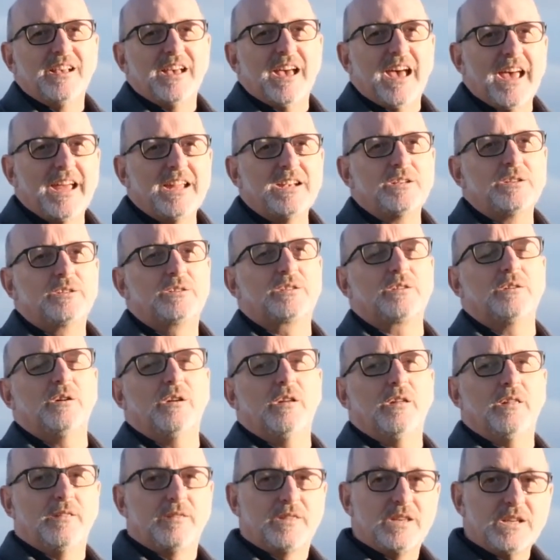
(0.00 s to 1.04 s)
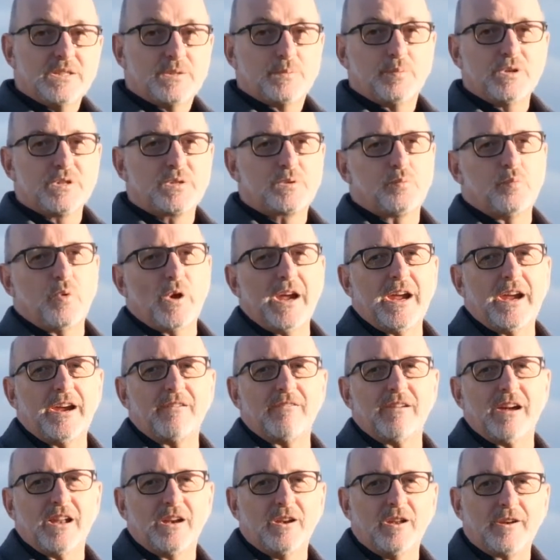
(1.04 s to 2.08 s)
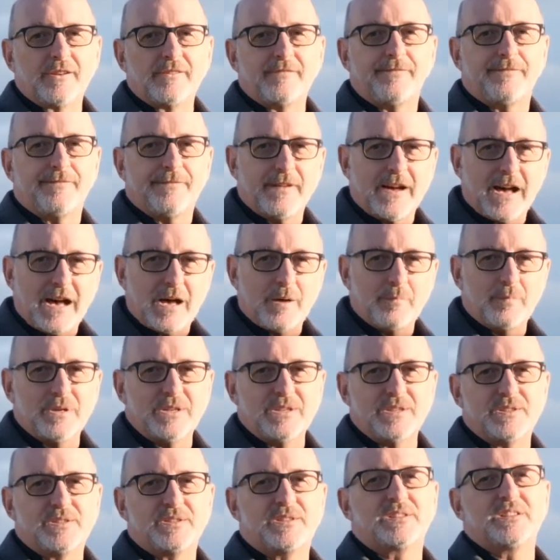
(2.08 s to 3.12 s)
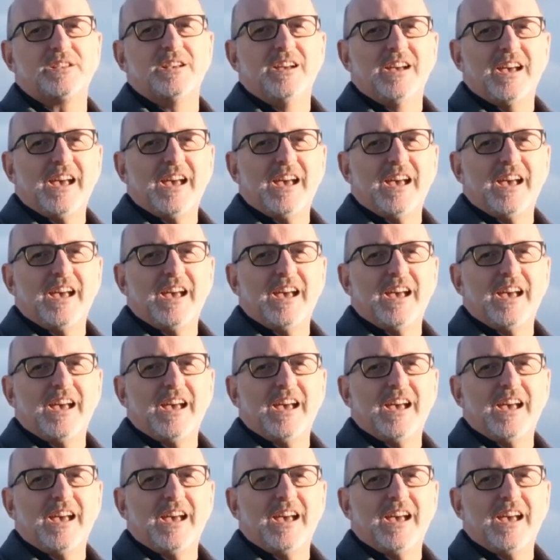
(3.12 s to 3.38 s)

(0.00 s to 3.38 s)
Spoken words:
and this was where a lot of farmers